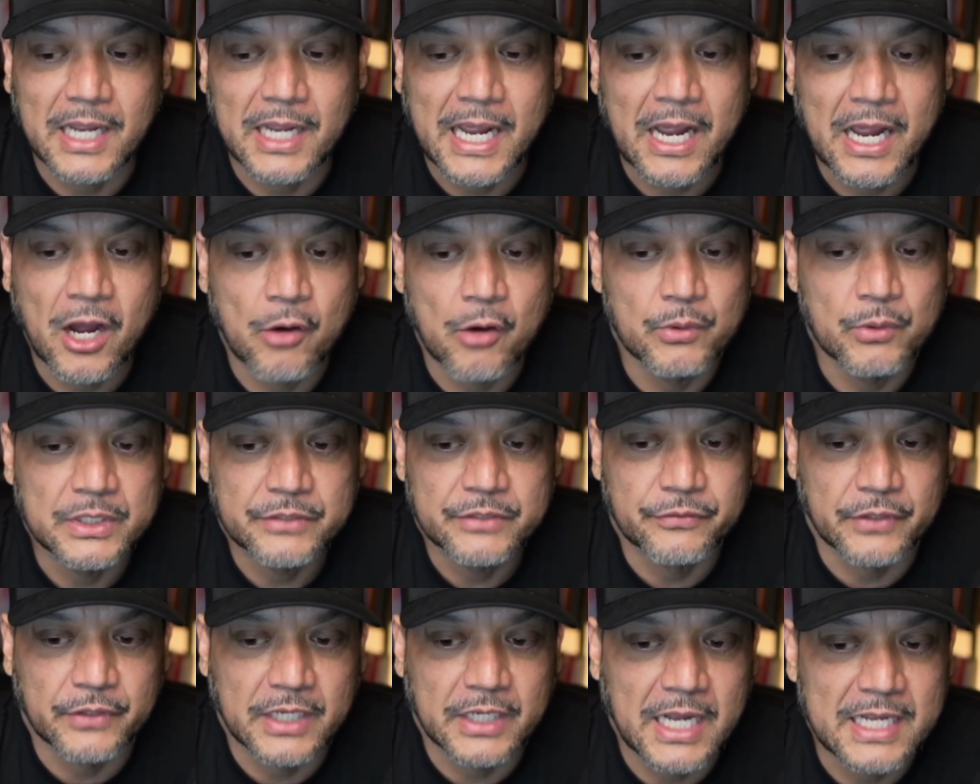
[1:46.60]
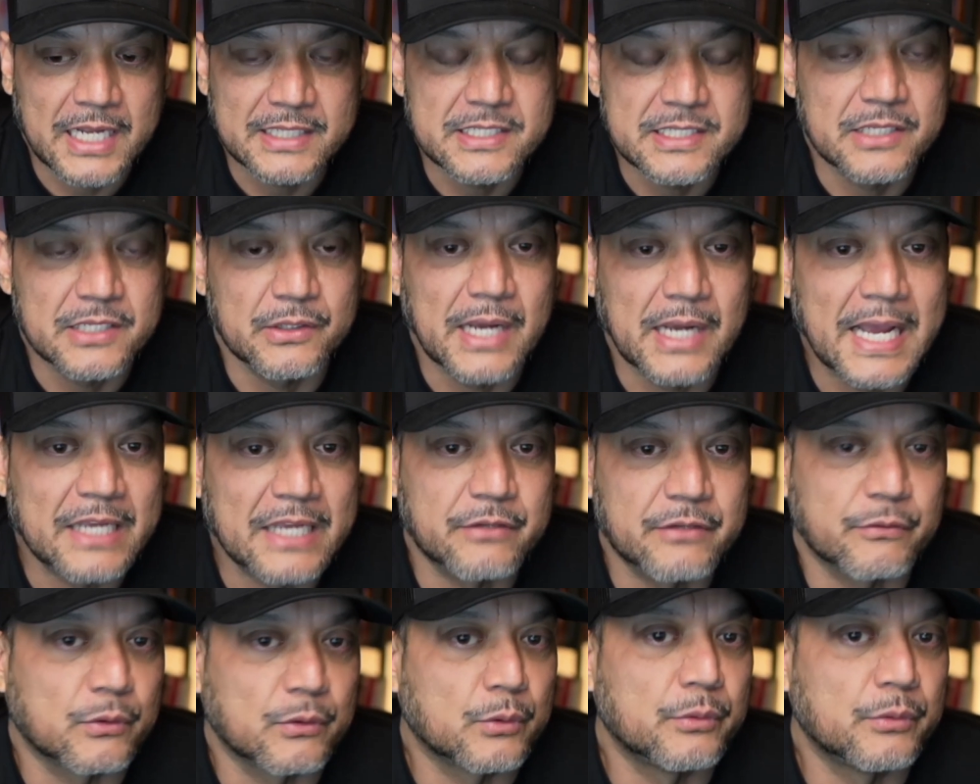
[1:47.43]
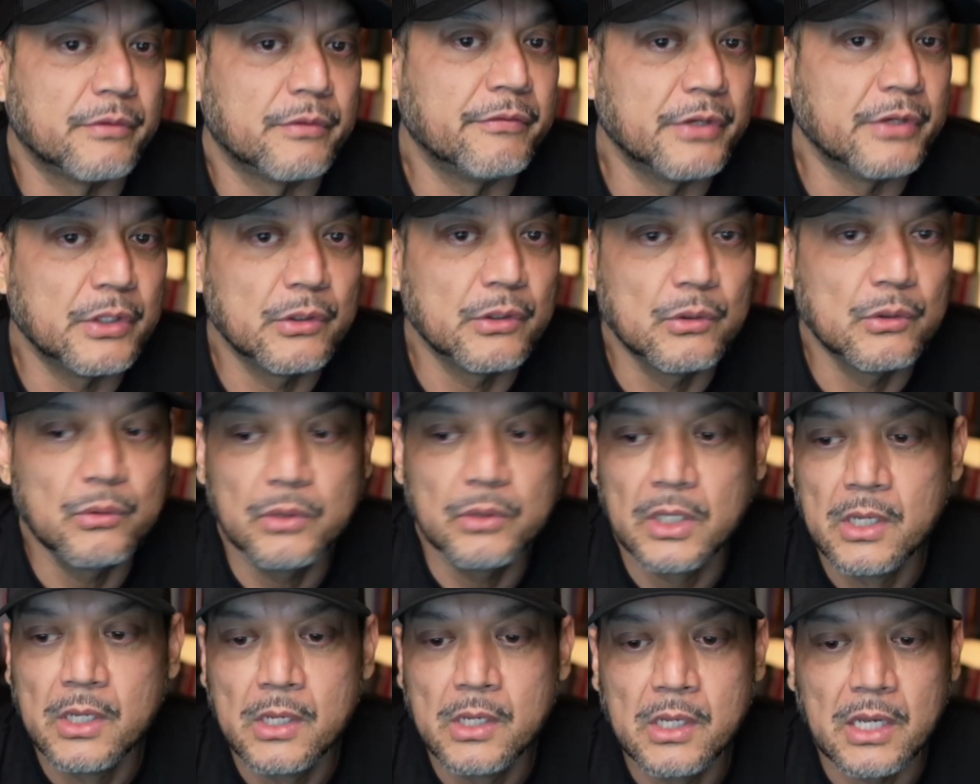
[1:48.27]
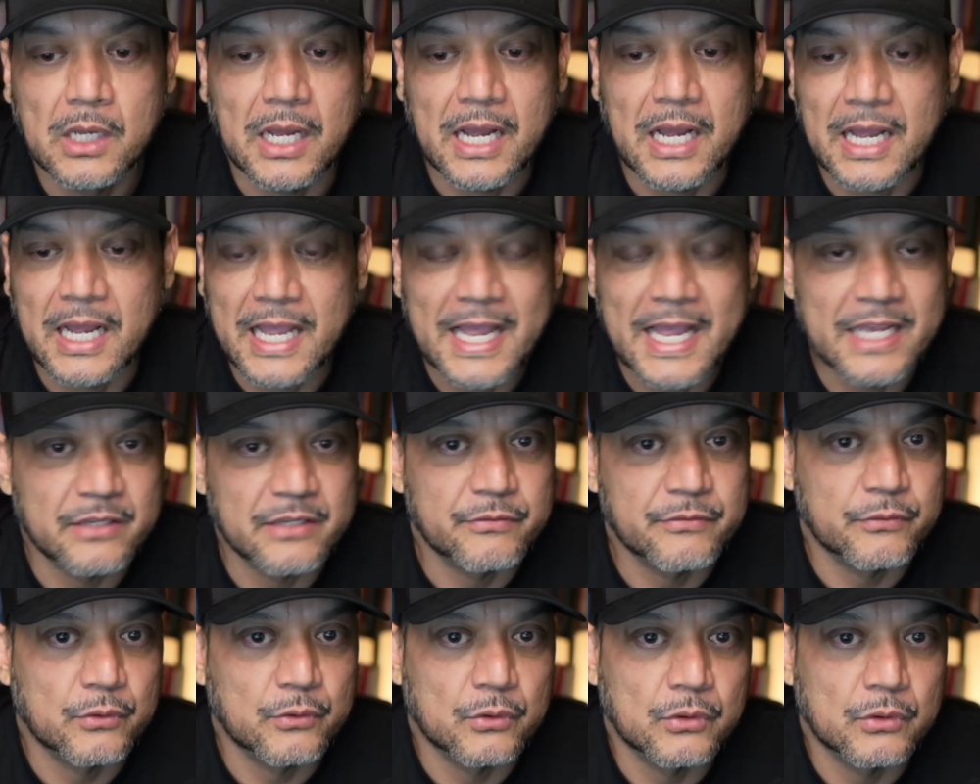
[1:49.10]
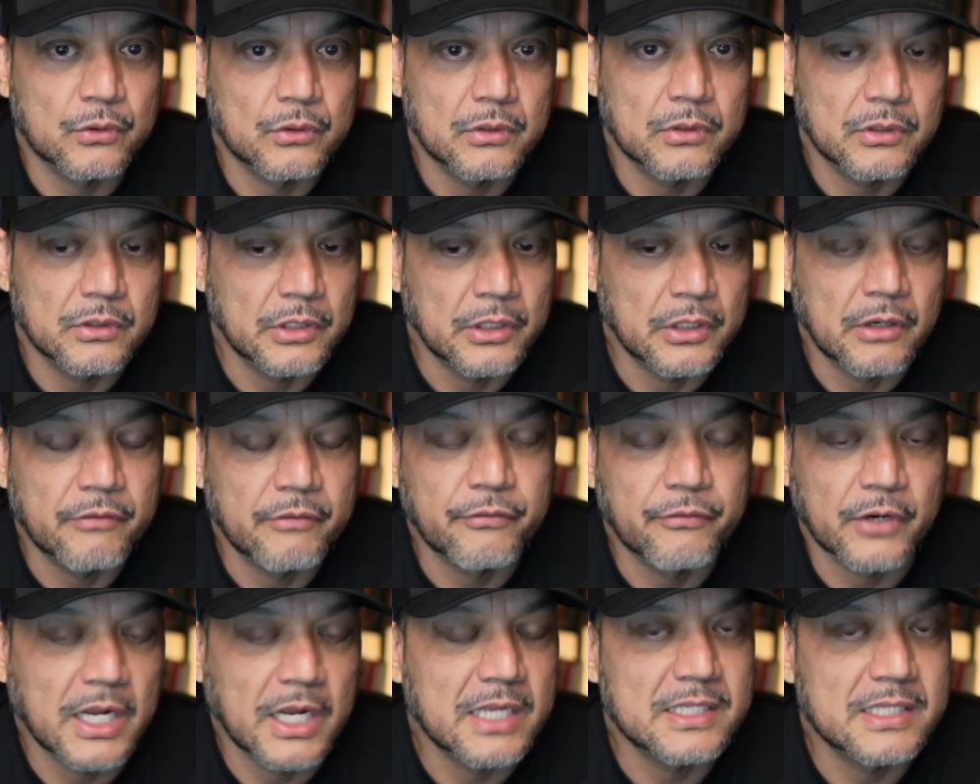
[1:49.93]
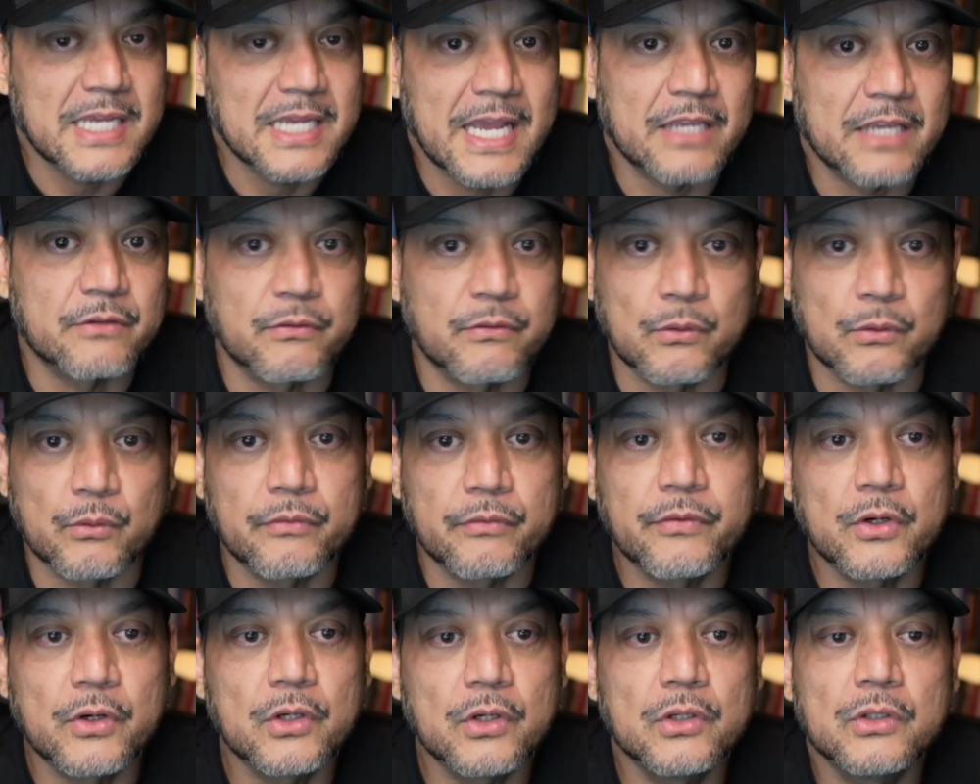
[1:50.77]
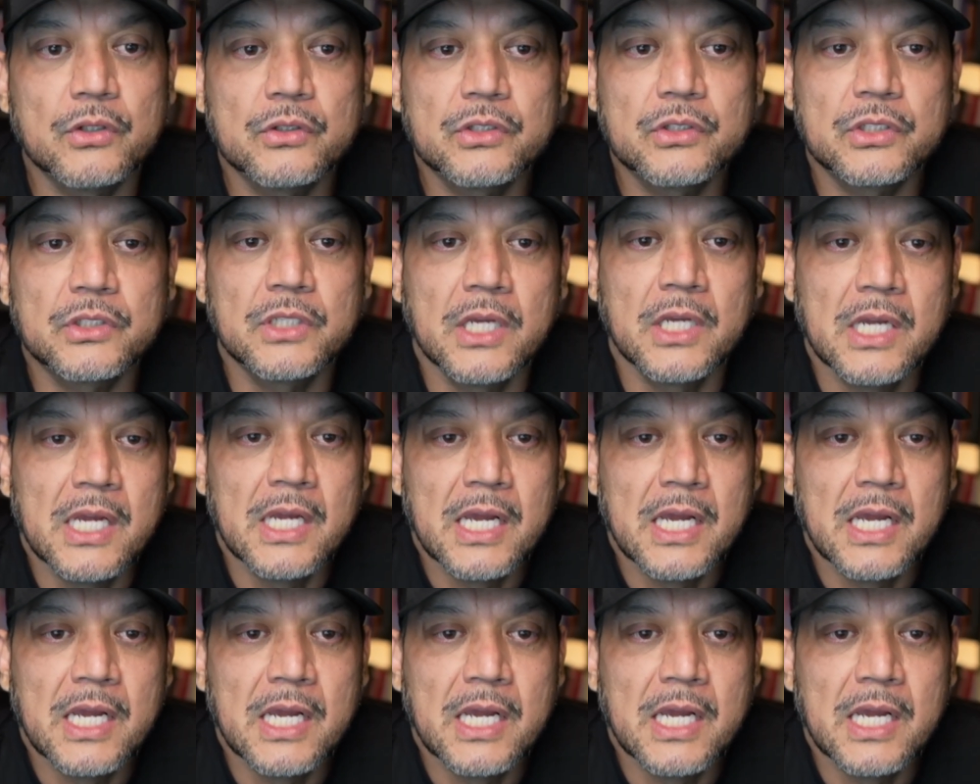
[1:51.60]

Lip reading: always forgot to ask for a review. Forgot to ask for referrals.